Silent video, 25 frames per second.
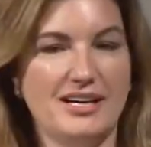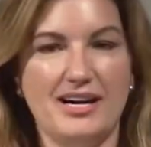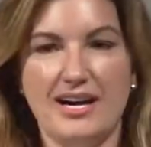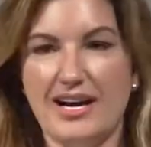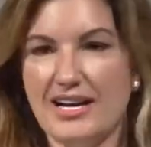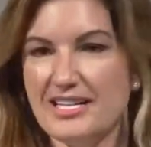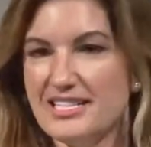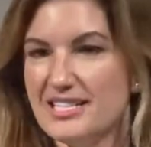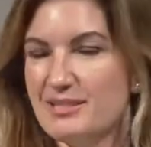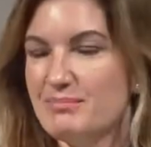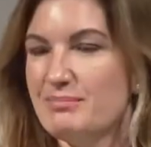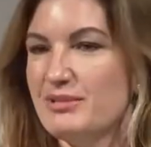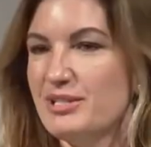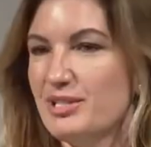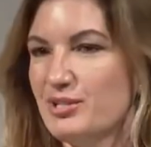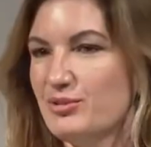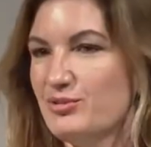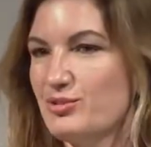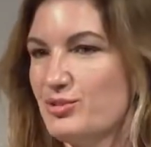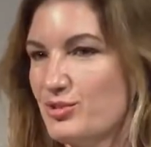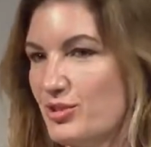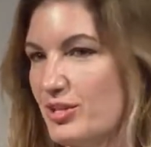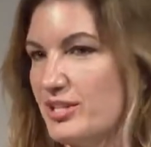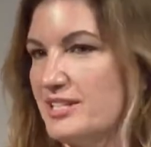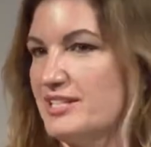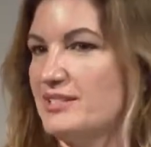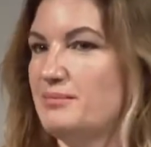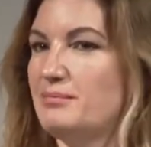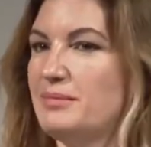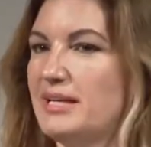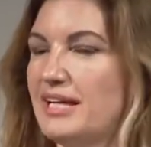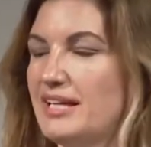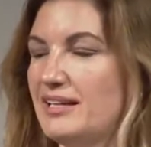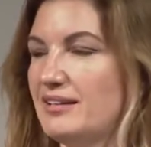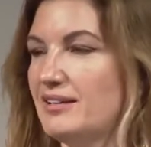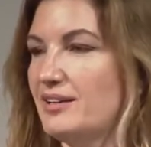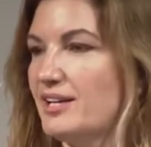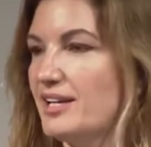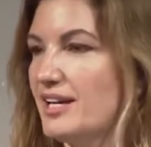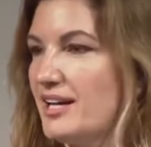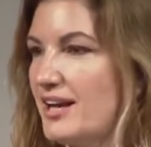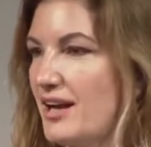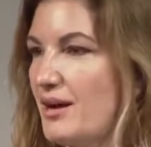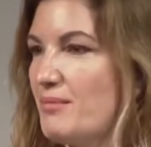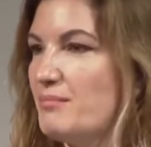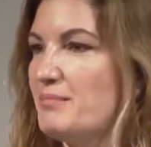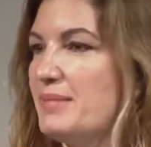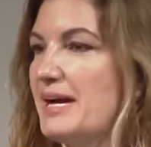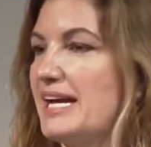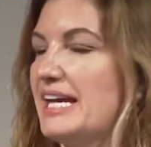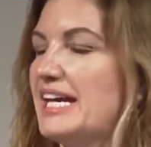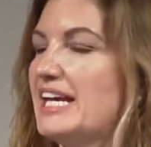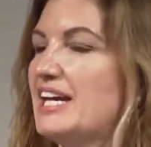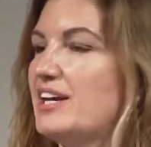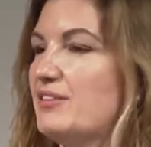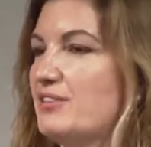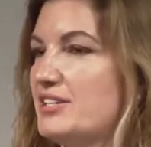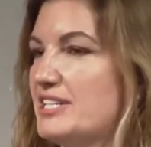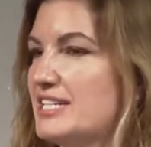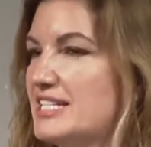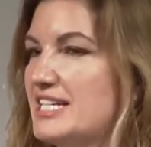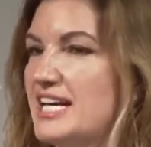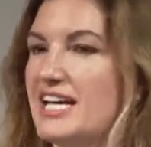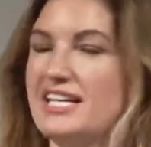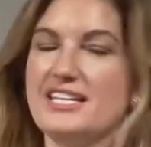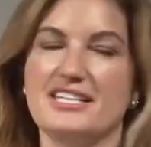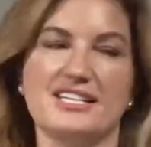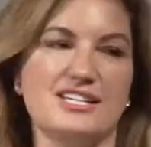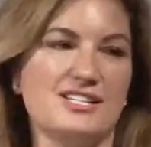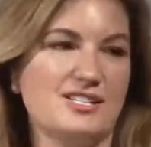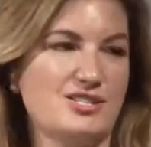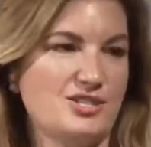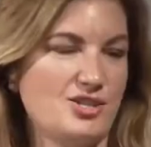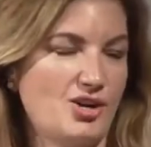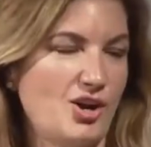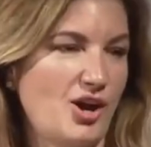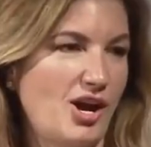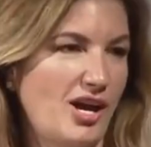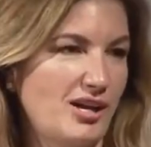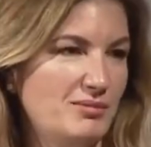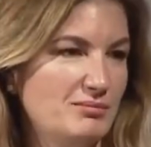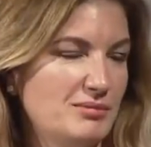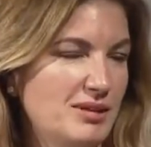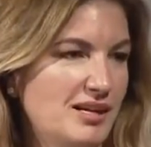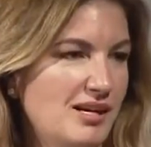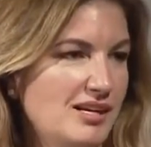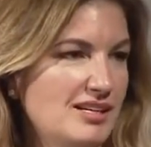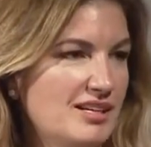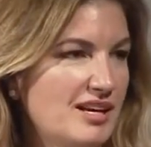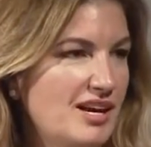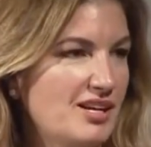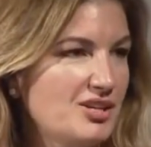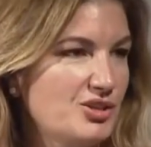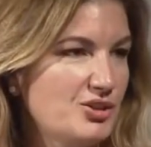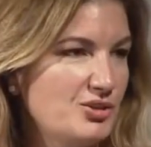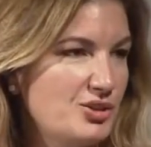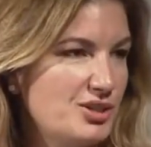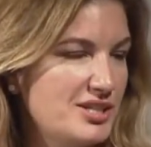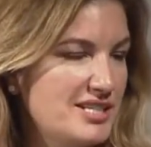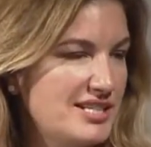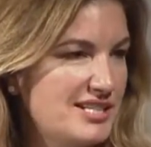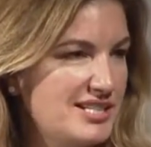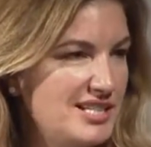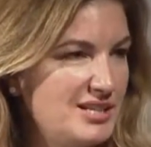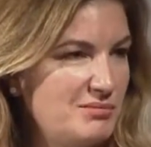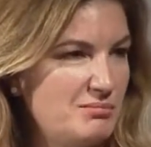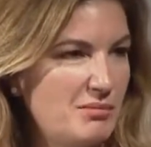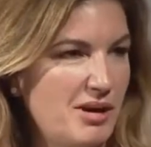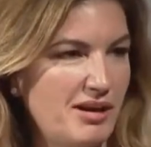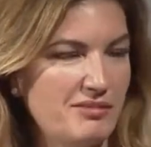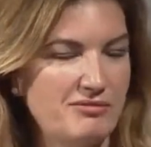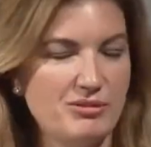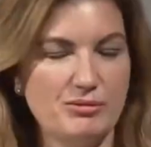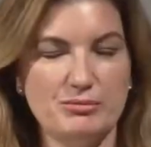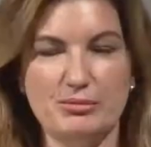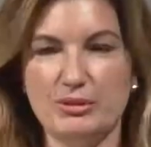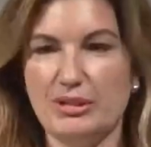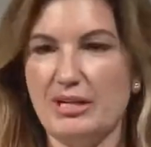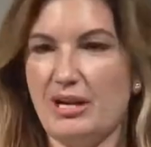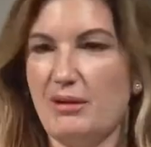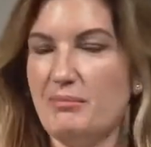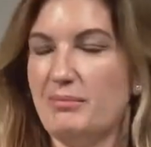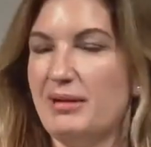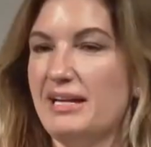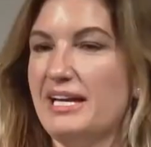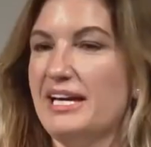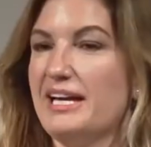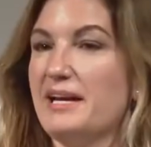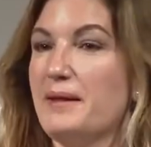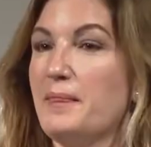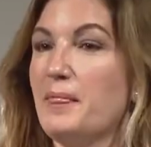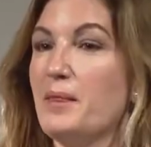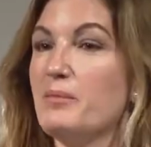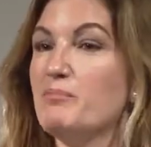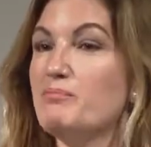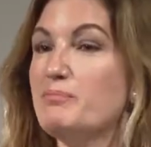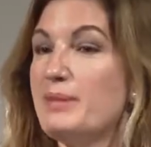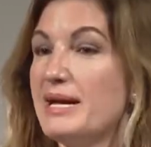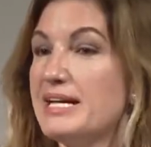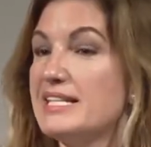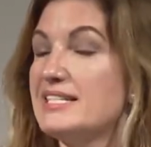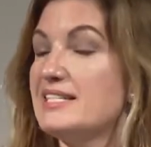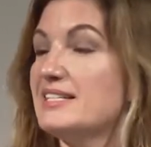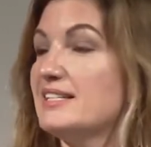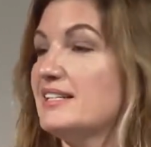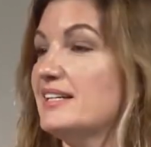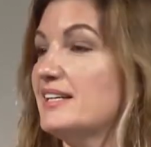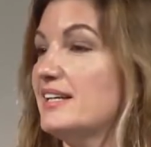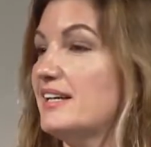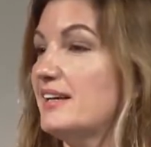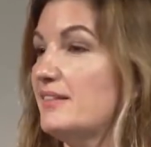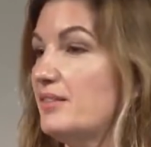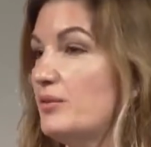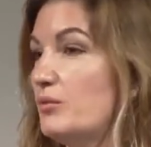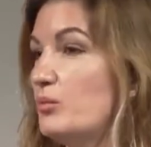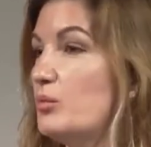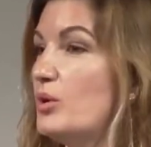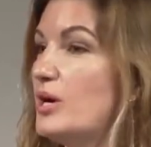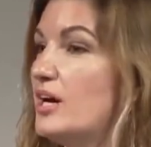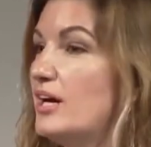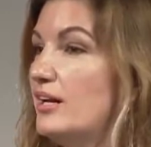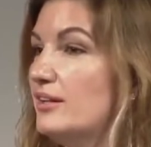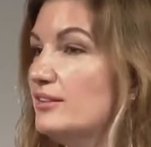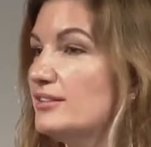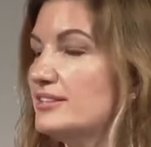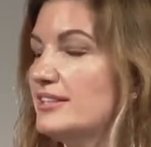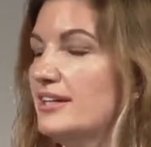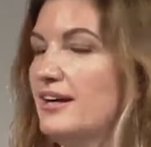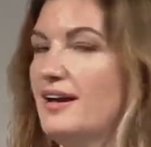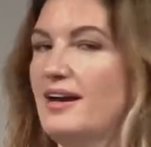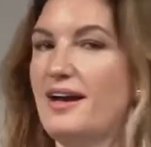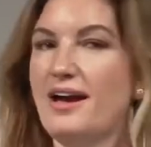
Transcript: I said, "But you trust me. You're going to come back here in 10 years' time, and you're going to see my football club playing in the best league in the world,